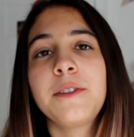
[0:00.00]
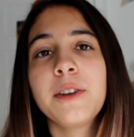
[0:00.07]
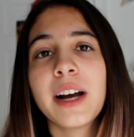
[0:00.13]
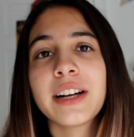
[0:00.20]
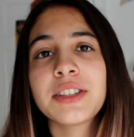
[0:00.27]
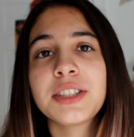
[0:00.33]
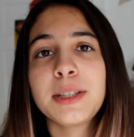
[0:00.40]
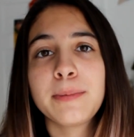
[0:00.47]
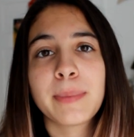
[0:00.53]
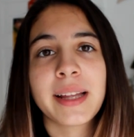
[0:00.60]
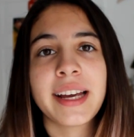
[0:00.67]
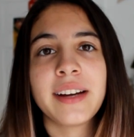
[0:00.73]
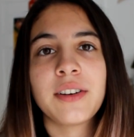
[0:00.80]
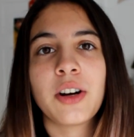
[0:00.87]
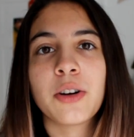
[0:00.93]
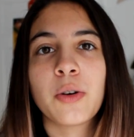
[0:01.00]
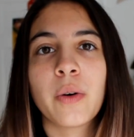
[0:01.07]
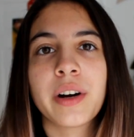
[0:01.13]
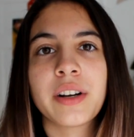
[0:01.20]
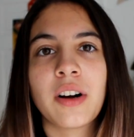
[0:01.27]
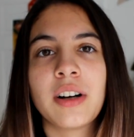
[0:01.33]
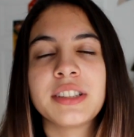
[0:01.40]
you actually plan on
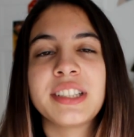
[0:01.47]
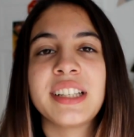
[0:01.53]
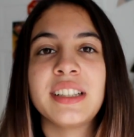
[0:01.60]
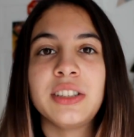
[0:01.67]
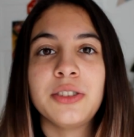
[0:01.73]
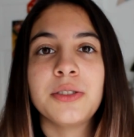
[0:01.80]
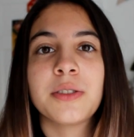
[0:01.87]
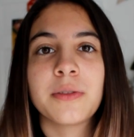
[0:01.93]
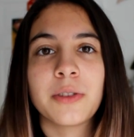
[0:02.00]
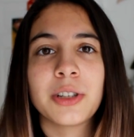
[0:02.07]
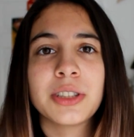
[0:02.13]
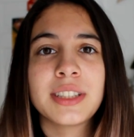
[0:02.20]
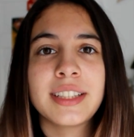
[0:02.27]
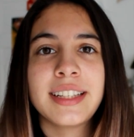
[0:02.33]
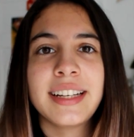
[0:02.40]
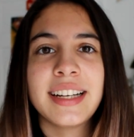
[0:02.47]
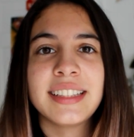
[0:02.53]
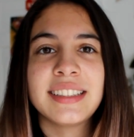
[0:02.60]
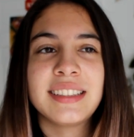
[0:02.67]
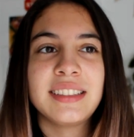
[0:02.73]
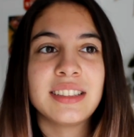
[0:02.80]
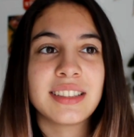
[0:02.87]
going on to university
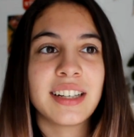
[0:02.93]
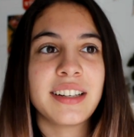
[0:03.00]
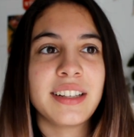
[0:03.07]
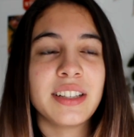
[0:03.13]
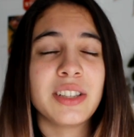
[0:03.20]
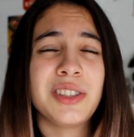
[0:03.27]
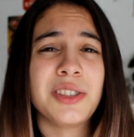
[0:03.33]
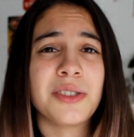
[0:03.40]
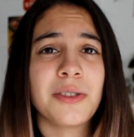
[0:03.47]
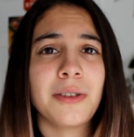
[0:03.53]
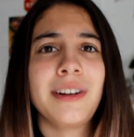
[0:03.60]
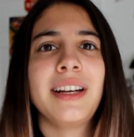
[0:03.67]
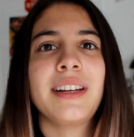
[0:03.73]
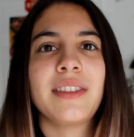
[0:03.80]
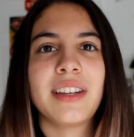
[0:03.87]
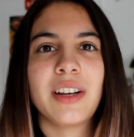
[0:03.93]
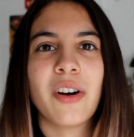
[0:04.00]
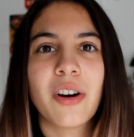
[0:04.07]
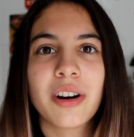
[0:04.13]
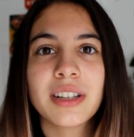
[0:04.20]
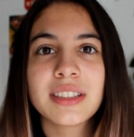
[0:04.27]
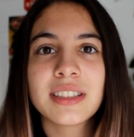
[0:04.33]
and studying a degree in the
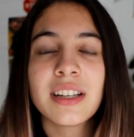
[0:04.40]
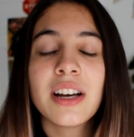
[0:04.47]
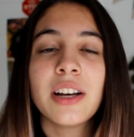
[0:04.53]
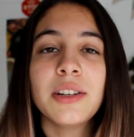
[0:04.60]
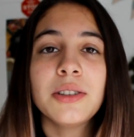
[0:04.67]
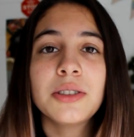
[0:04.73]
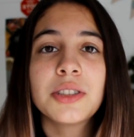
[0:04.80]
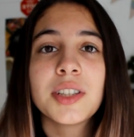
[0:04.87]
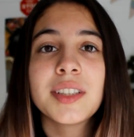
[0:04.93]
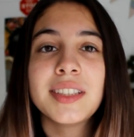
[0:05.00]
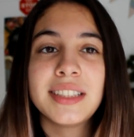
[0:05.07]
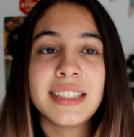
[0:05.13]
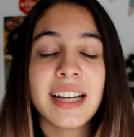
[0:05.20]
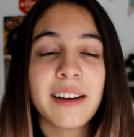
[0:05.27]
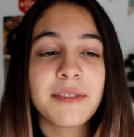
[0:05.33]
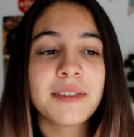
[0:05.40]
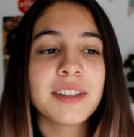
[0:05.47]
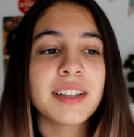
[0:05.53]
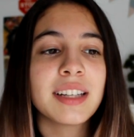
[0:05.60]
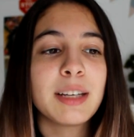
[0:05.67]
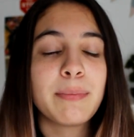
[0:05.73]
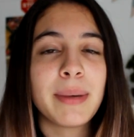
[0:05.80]
arts, you should
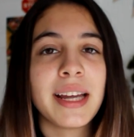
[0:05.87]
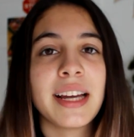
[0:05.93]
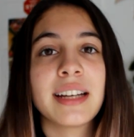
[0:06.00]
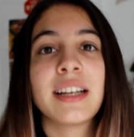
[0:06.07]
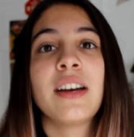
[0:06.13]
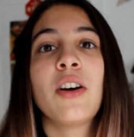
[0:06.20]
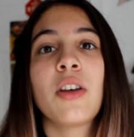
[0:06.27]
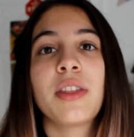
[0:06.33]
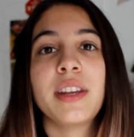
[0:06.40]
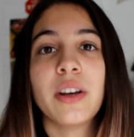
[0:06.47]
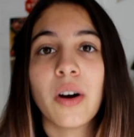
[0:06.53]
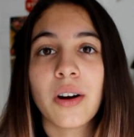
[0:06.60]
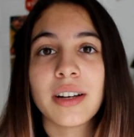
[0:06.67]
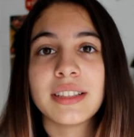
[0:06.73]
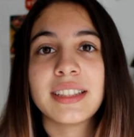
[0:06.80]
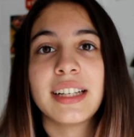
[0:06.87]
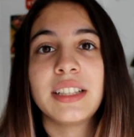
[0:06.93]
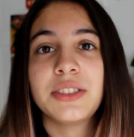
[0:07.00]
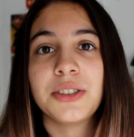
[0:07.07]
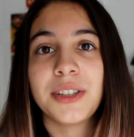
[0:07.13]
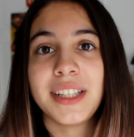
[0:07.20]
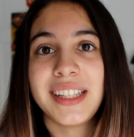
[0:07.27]
definitely pick the arts
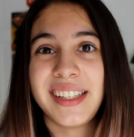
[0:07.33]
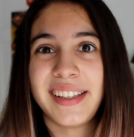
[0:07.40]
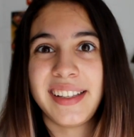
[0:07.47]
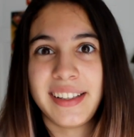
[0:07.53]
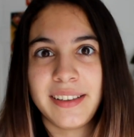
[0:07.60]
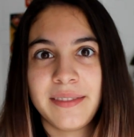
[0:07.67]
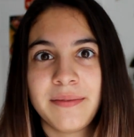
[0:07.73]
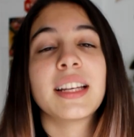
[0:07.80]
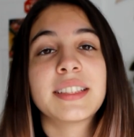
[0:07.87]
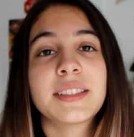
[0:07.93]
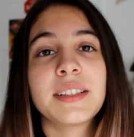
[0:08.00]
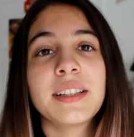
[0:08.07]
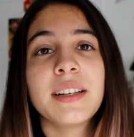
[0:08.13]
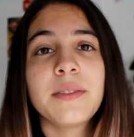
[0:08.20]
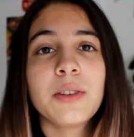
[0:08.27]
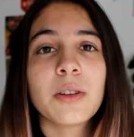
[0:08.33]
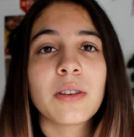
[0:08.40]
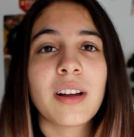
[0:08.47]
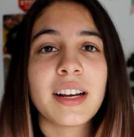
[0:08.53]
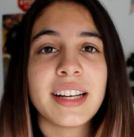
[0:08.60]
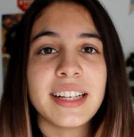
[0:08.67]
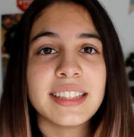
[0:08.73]
as your EE. It's going to give you a
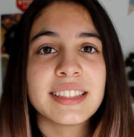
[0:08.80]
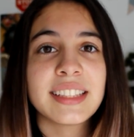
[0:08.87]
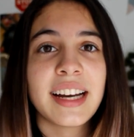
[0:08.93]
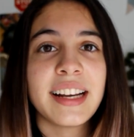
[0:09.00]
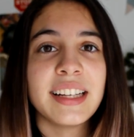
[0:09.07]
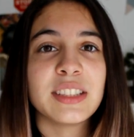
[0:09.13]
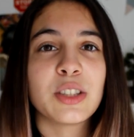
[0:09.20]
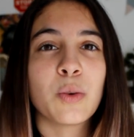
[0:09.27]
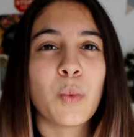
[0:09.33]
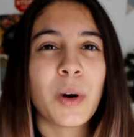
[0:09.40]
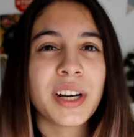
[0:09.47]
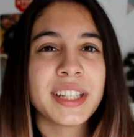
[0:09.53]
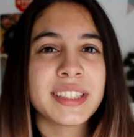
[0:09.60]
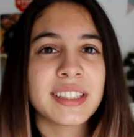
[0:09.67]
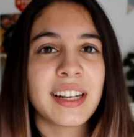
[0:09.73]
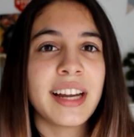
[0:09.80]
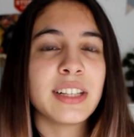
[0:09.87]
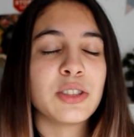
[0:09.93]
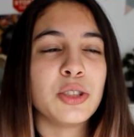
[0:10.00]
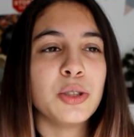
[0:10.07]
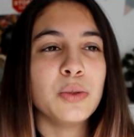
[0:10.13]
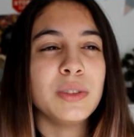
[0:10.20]
lot of insight into what it's
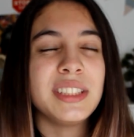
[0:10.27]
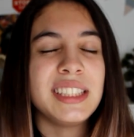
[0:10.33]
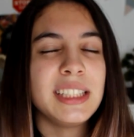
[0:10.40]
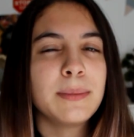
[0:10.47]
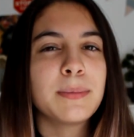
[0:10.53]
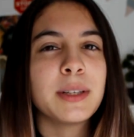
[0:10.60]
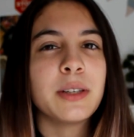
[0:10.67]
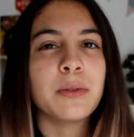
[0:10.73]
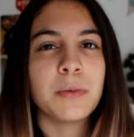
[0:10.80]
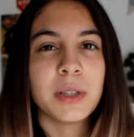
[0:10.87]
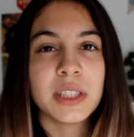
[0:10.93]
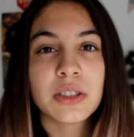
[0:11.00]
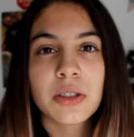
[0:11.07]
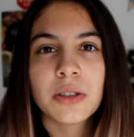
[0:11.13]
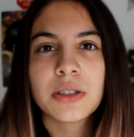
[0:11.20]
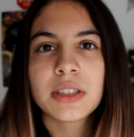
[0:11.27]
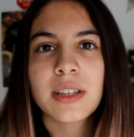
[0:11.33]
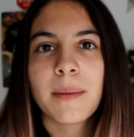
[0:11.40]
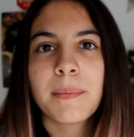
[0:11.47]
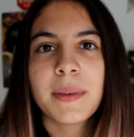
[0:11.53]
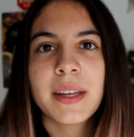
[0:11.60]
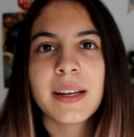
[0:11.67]
like to deeply research
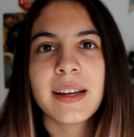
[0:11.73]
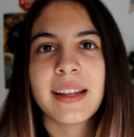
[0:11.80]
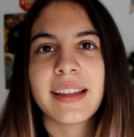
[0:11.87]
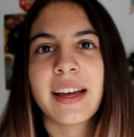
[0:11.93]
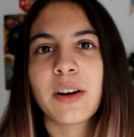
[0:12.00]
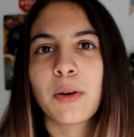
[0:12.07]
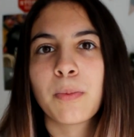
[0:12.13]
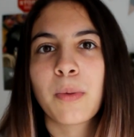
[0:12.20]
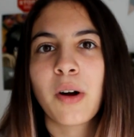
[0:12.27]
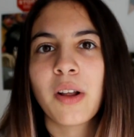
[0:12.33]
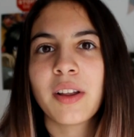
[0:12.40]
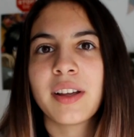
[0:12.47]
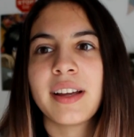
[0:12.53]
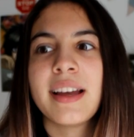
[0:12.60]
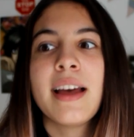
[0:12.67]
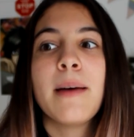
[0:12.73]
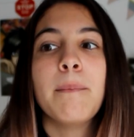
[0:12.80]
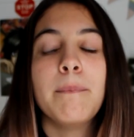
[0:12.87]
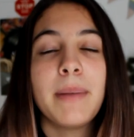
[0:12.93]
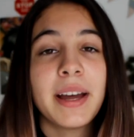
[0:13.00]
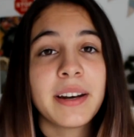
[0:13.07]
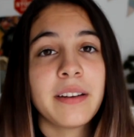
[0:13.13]
something, and that'll probably
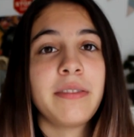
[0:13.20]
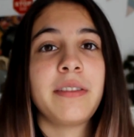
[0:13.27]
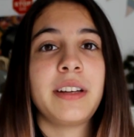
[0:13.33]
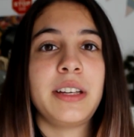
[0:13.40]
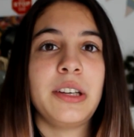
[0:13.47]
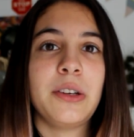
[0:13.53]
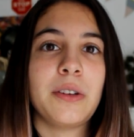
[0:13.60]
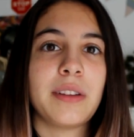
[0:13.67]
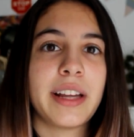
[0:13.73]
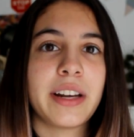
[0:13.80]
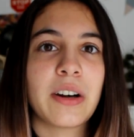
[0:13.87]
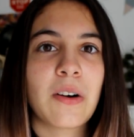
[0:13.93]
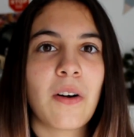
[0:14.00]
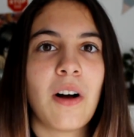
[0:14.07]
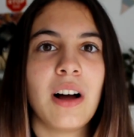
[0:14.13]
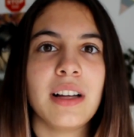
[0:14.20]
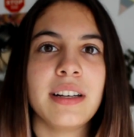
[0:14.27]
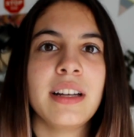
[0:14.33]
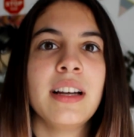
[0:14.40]
benefit you later on